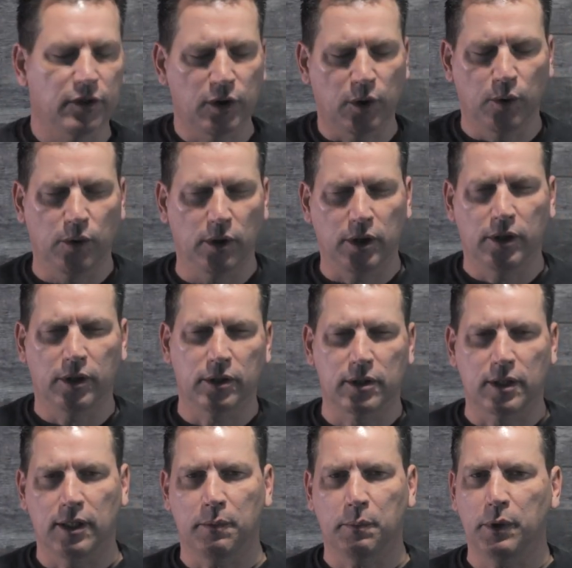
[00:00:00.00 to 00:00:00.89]
So a good
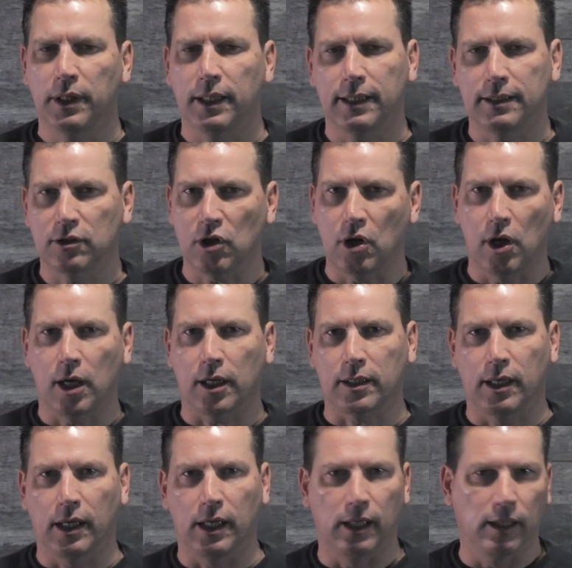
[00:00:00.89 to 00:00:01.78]
example, that's
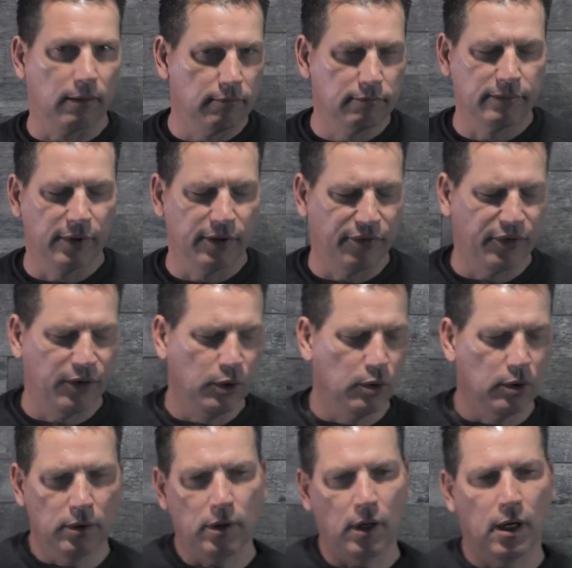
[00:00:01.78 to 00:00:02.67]
octane, the
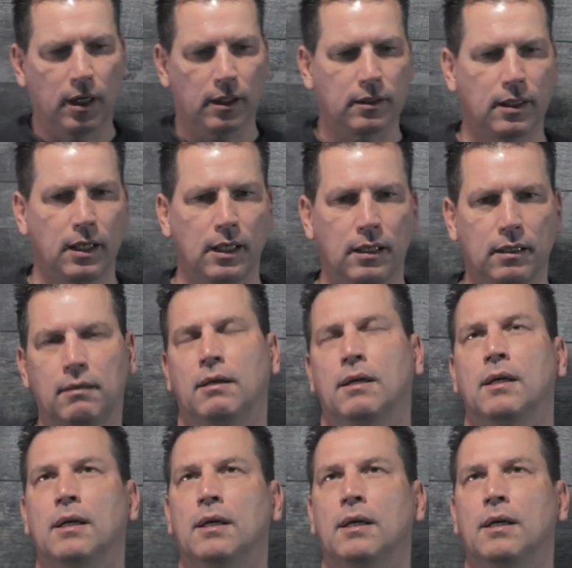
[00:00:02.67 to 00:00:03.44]
fuel octane.